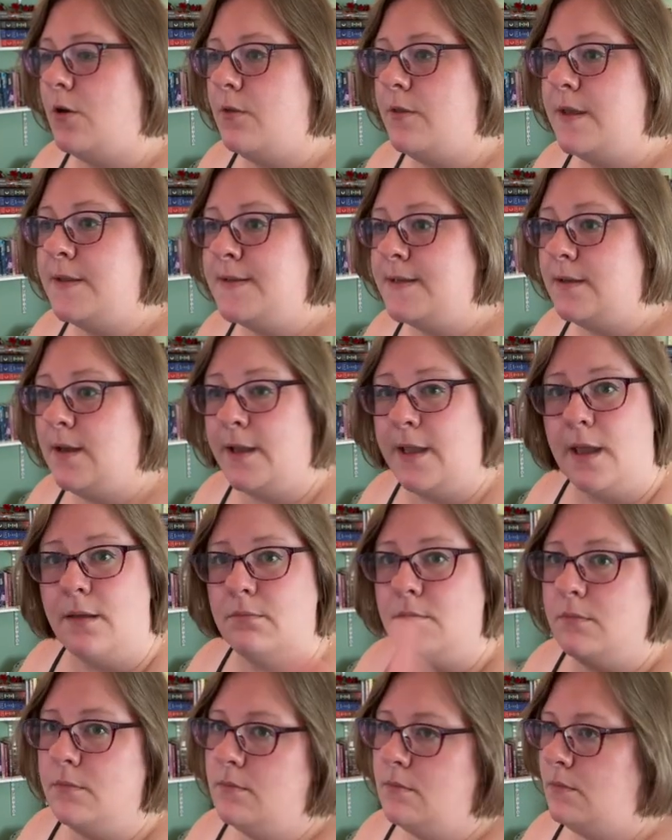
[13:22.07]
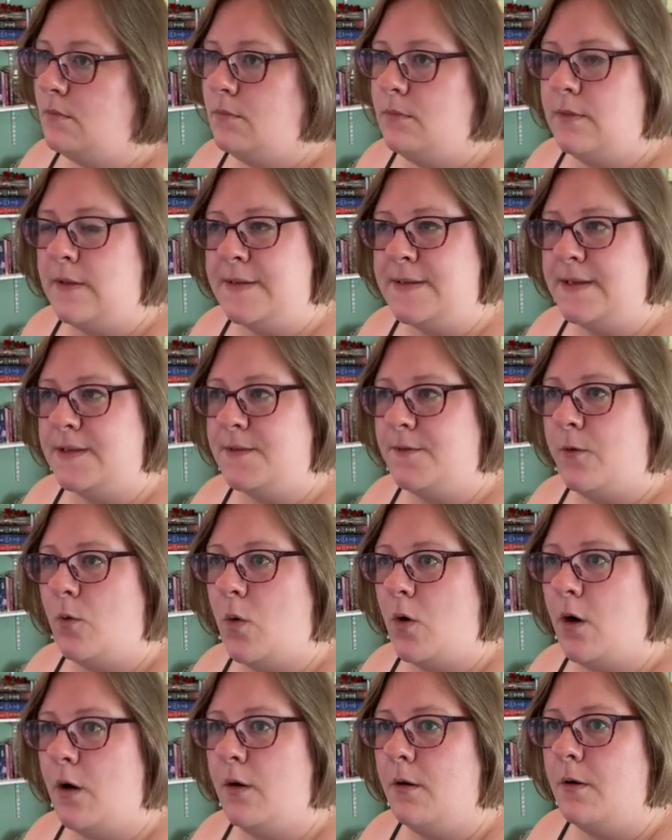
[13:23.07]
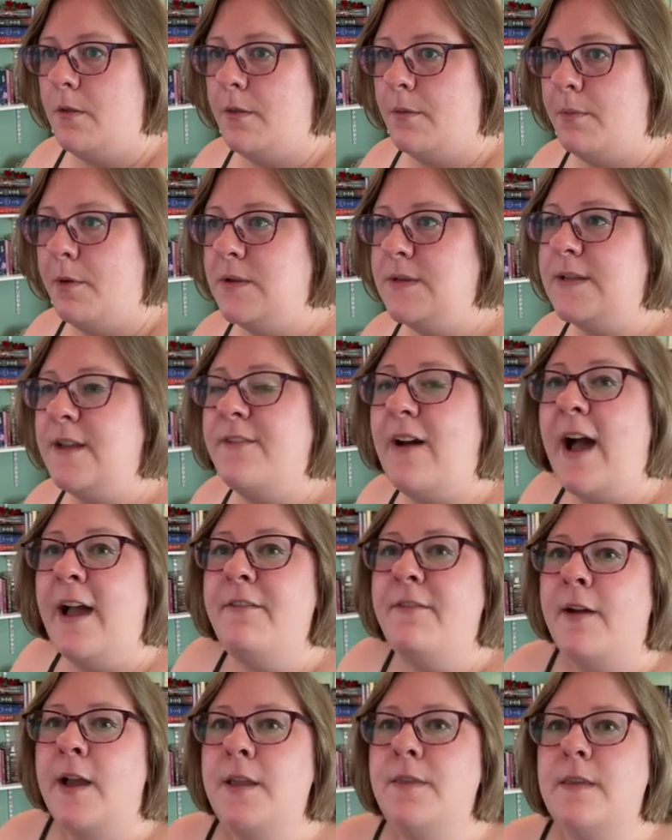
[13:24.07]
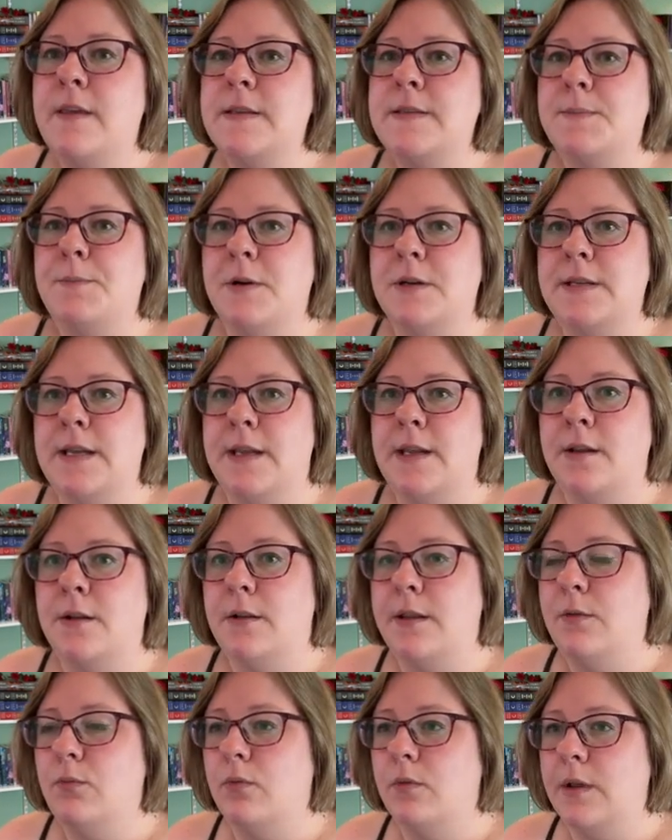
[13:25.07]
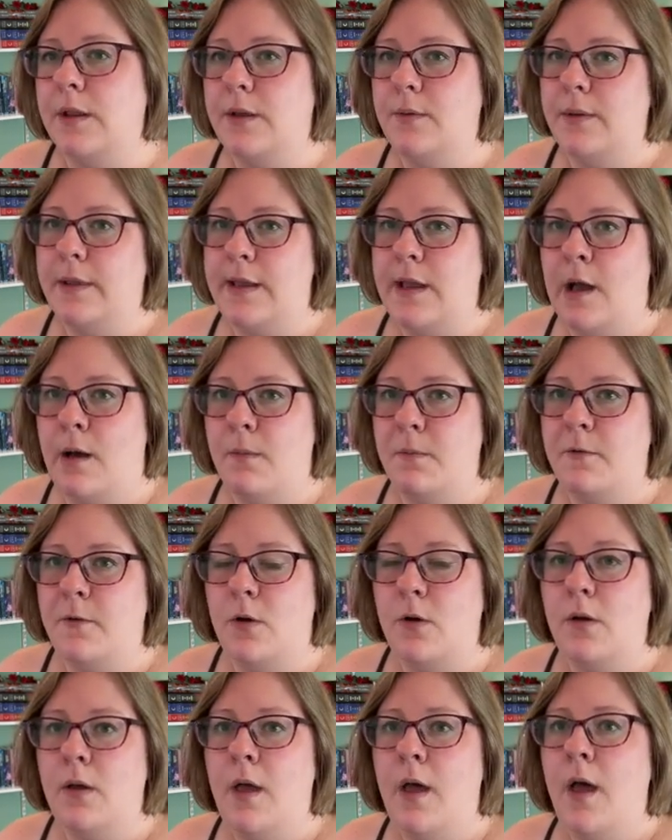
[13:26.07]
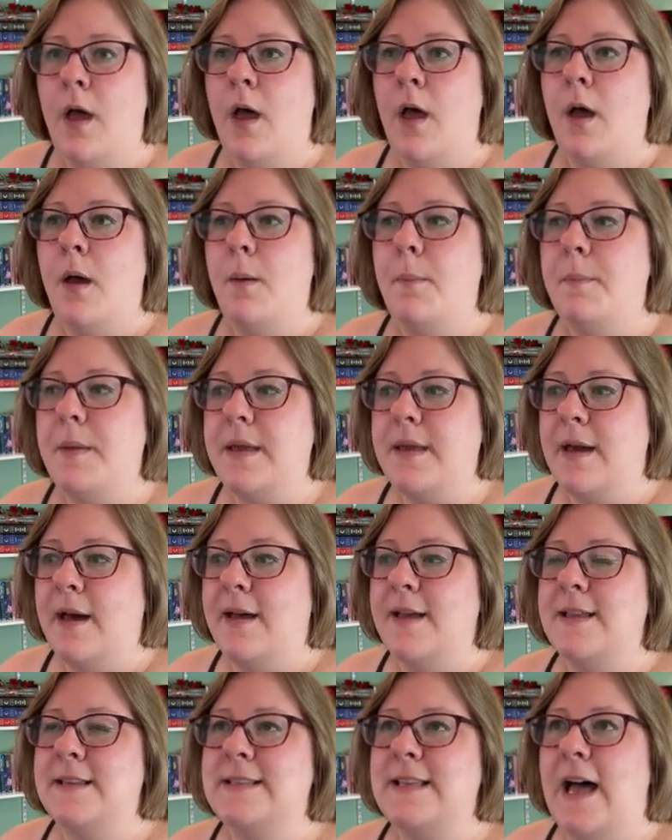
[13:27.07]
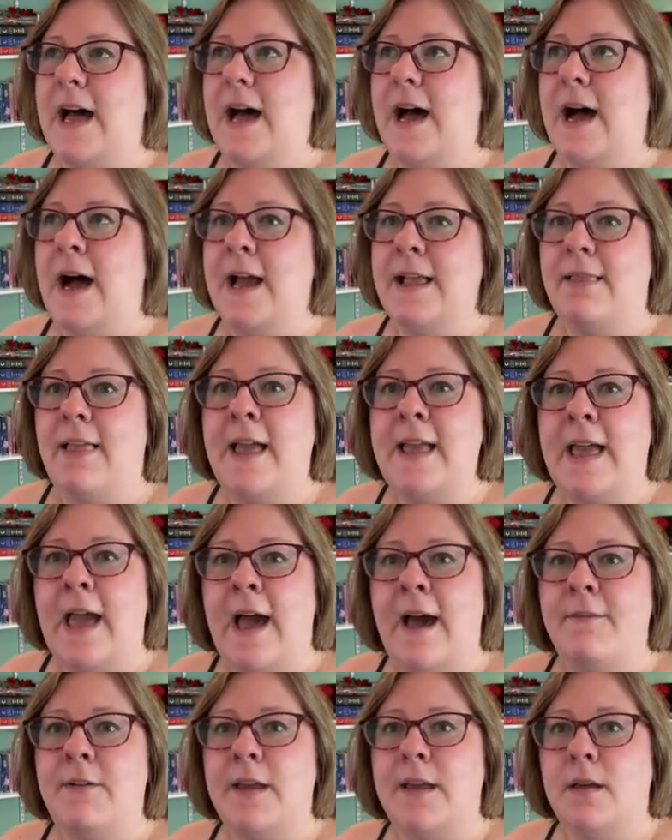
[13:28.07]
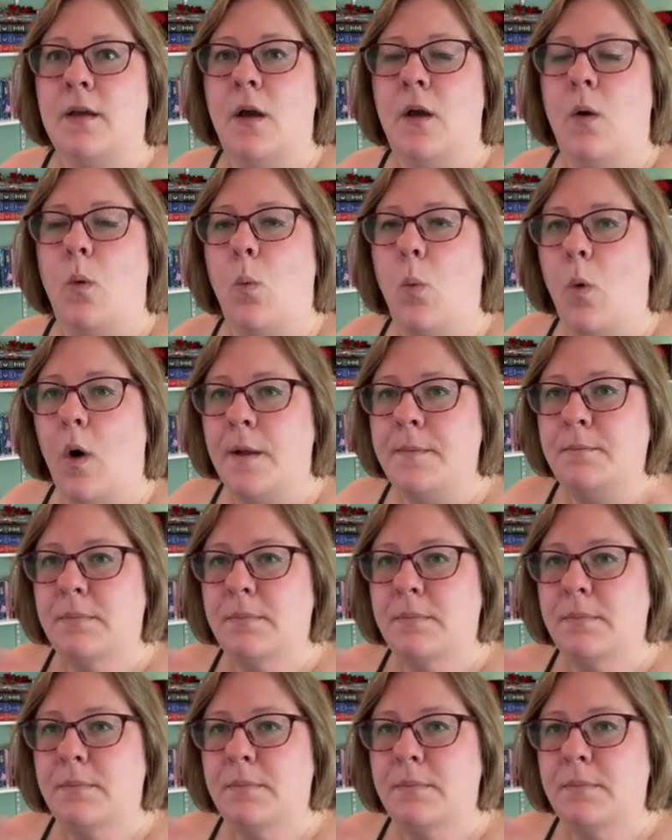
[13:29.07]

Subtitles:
this, again, this is for the book stuff. I find this particularly really, really helpful because I like having one